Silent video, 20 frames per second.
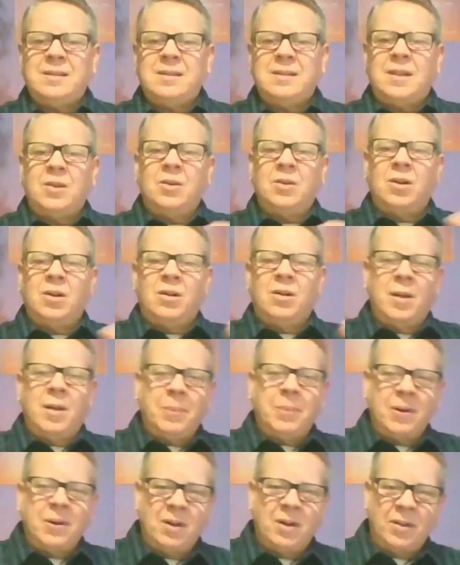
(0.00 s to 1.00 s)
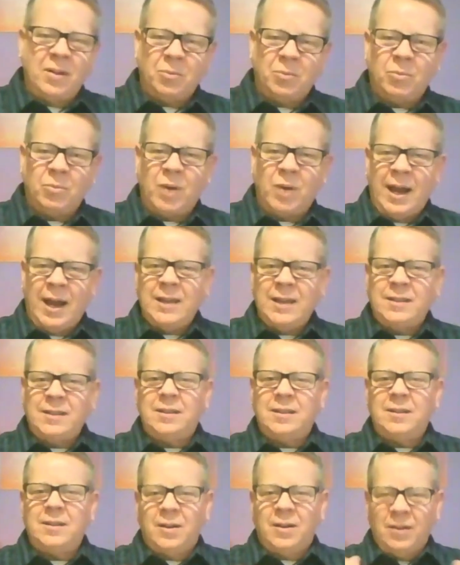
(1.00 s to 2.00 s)
that are up here on the right
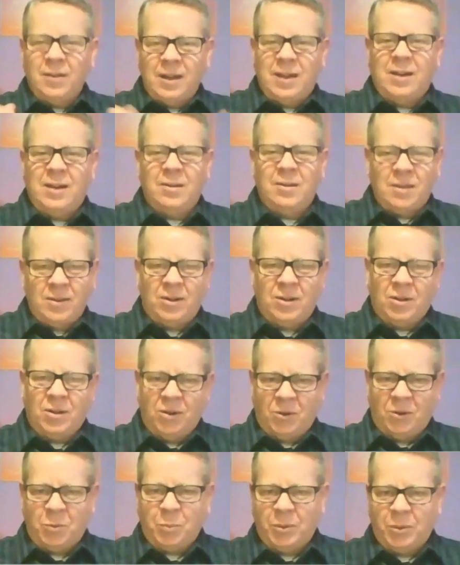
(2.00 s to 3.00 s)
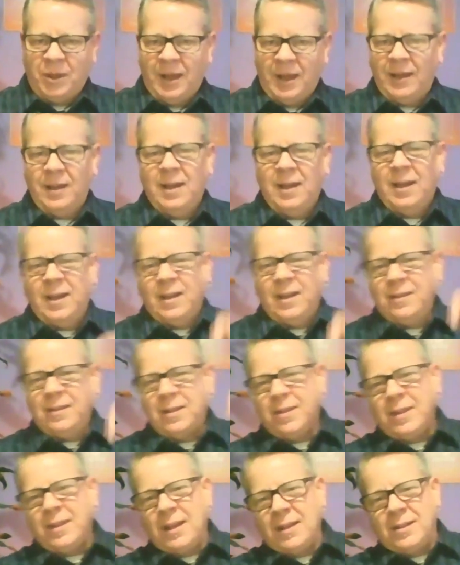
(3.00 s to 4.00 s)
are here on the earth plane, and
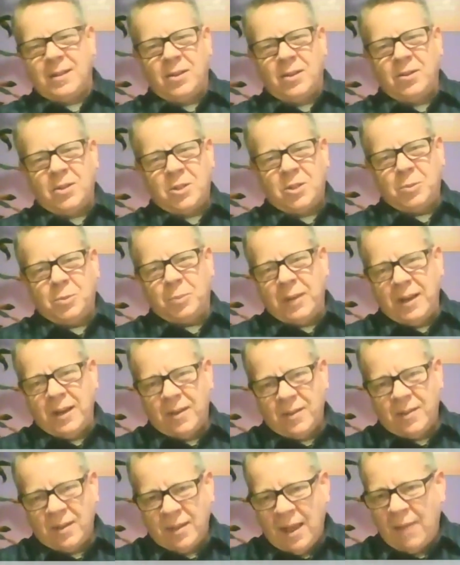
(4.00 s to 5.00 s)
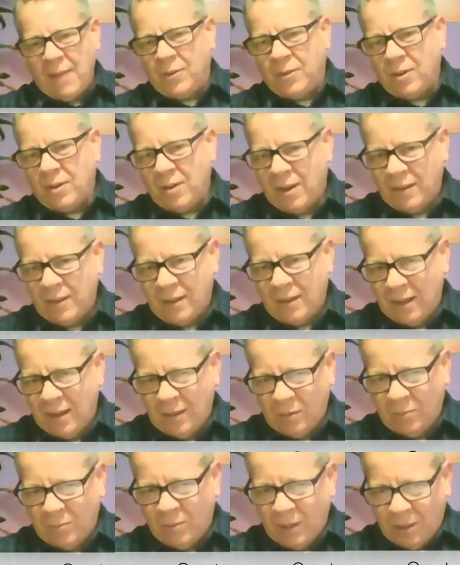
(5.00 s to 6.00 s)
the things that are displayed on the left are
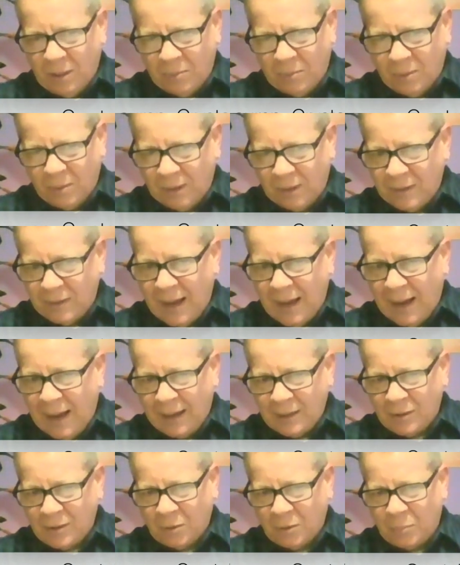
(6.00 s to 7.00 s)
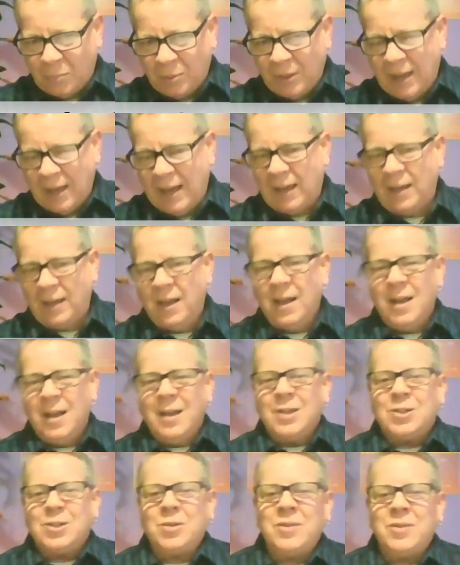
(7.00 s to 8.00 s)
in the real world, the astral plane.
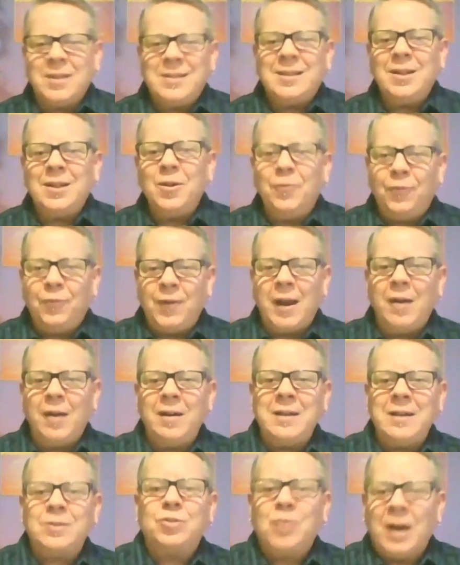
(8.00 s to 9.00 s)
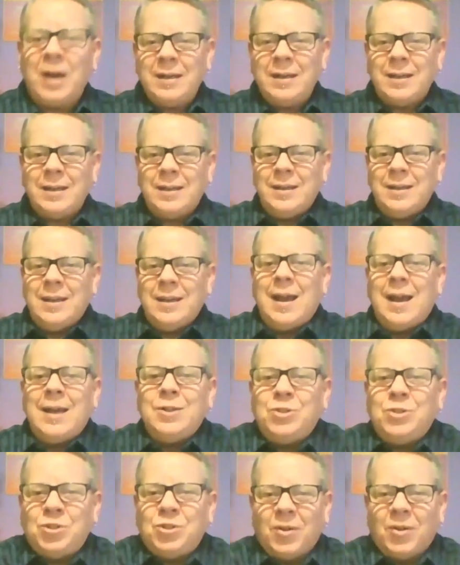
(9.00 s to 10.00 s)
So this little fairy is trying to
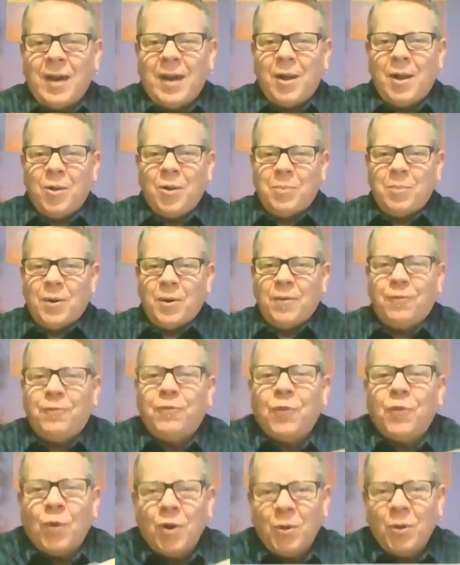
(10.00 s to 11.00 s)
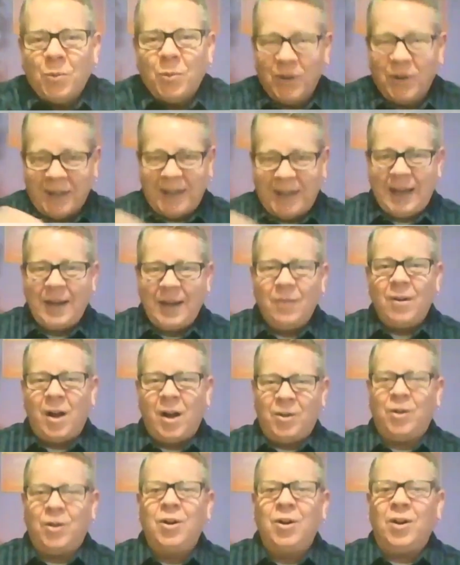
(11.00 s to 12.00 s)
nudge your elbow forward here
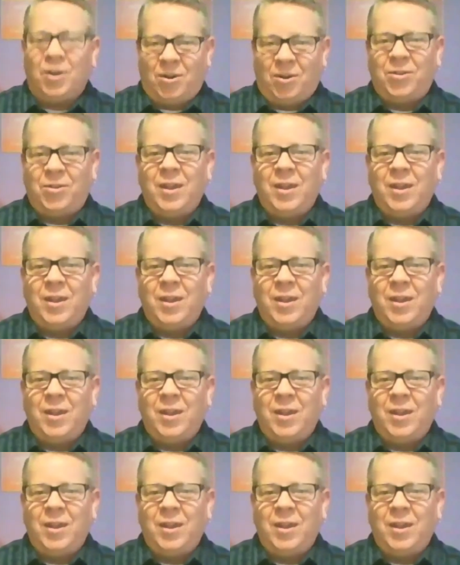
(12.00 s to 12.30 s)
on earth.